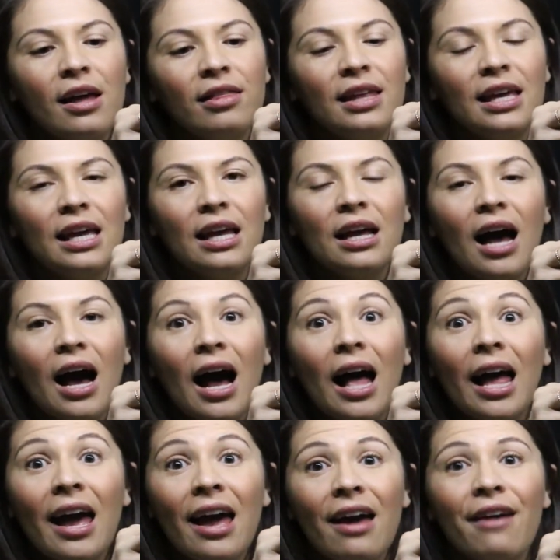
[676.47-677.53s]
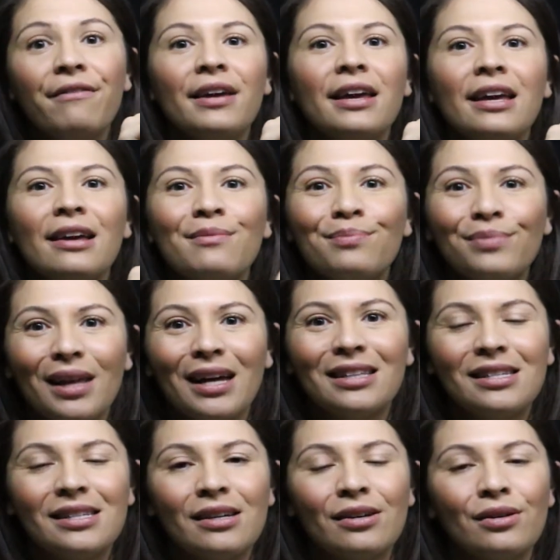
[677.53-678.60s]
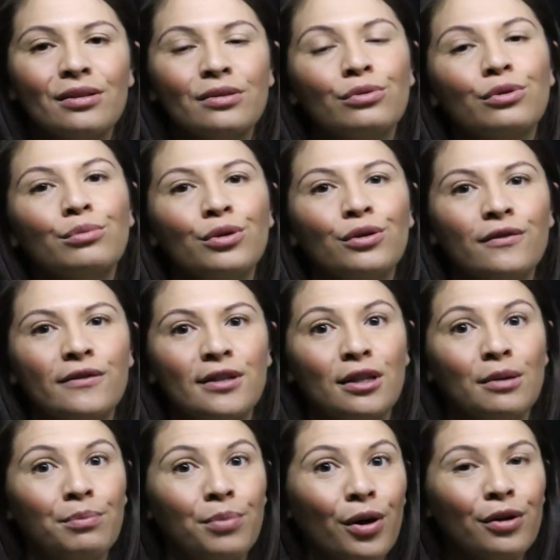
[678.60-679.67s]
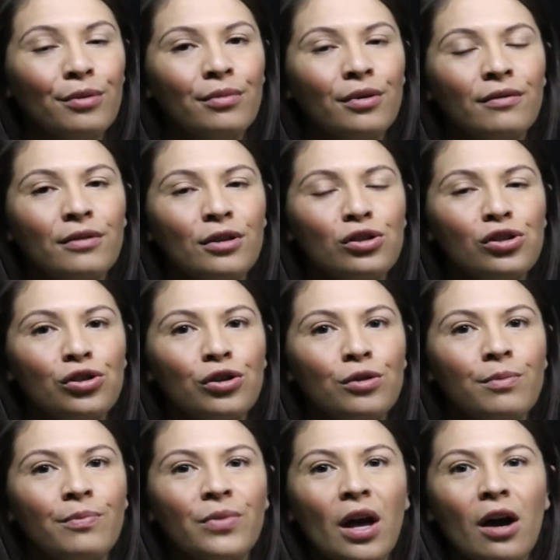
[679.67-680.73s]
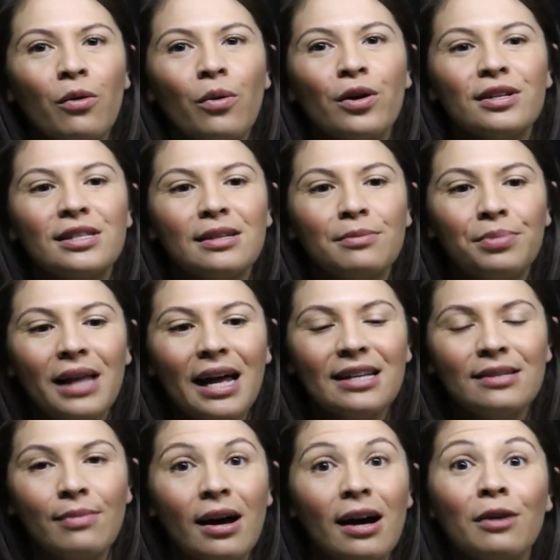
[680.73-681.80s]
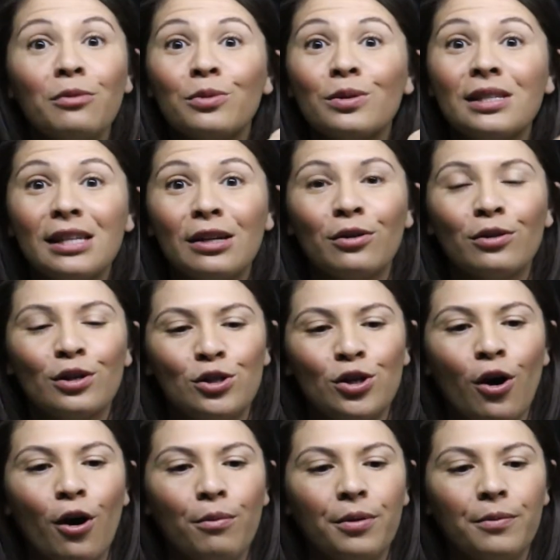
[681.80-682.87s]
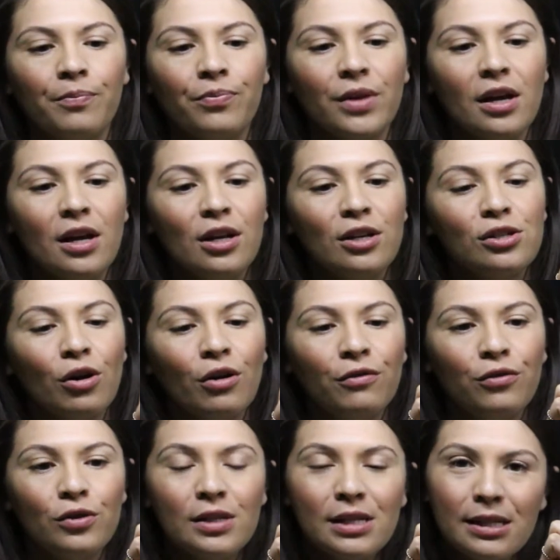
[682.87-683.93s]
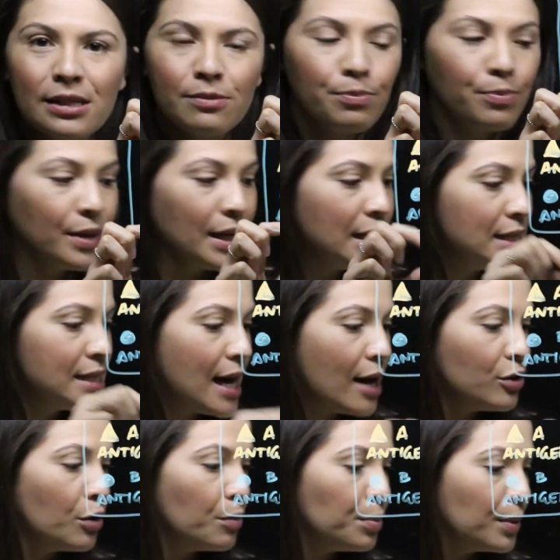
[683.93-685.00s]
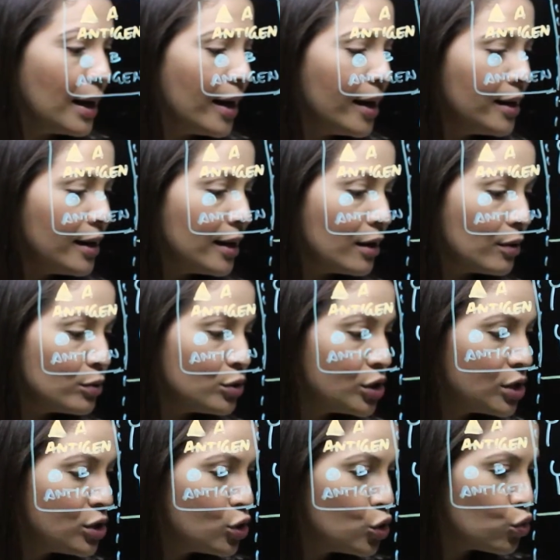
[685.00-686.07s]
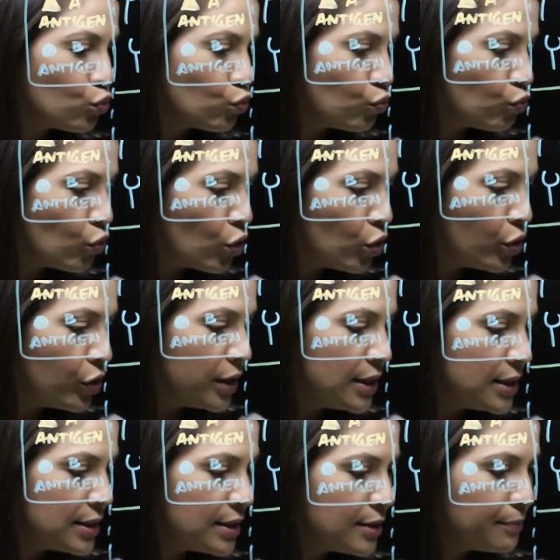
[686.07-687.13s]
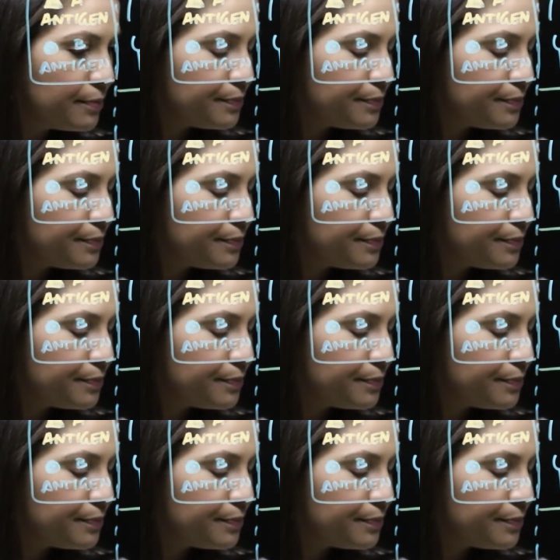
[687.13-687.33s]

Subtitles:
the heavy blood cells will move to the bottom of the tube, whereas the plasma will sit on the top. So if you spin down your blood, and I'll just draw it.